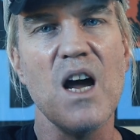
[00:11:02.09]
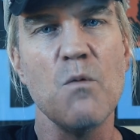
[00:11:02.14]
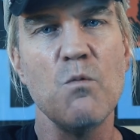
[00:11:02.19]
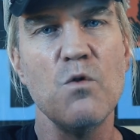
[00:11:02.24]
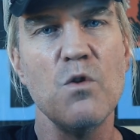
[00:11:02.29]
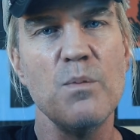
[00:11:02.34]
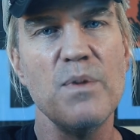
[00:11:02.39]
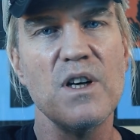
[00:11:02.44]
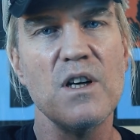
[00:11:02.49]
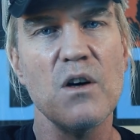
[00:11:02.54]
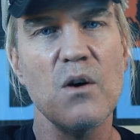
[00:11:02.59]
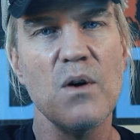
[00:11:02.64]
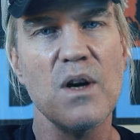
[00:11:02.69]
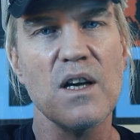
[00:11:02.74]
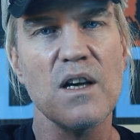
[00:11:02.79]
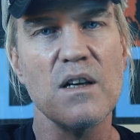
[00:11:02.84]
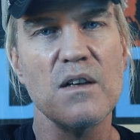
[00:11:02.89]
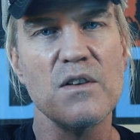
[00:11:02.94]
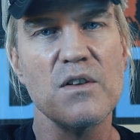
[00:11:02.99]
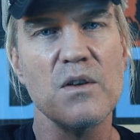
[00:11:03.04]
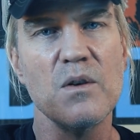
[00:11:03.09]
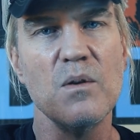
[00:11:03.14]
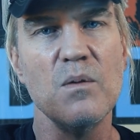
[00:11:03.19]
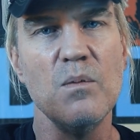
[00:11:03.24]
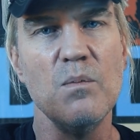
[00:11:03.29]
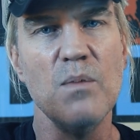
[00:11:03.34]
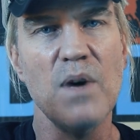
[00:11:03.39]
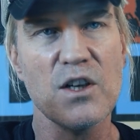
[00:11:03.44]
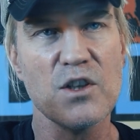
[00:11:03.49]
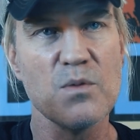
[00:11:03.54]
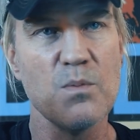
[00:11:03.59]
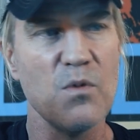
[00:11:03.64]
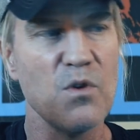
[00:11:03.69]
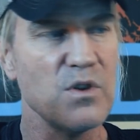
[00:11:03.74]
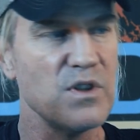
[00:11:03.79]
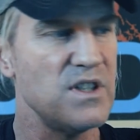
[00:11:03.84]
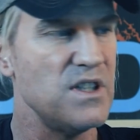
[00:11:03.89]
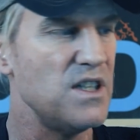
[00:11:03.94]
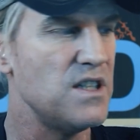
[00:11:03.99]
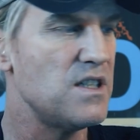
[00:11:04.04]
And we'll be going into much
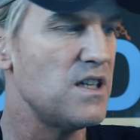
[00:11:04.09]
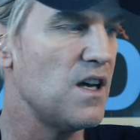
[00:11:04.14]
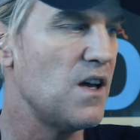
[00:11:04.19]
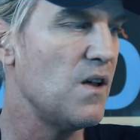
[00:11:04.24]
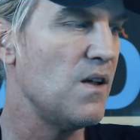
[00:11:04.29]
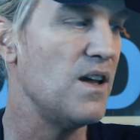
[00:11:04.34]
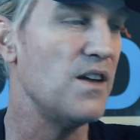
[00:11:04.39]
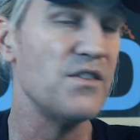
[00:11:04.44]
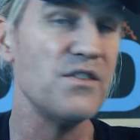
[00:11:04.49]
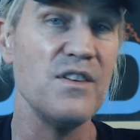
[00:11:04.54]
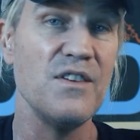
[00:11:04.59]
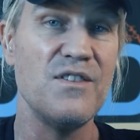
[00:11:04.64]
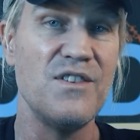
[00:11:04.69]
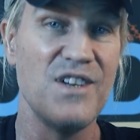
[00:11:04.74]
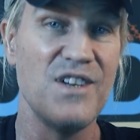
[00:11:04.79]
more detail as to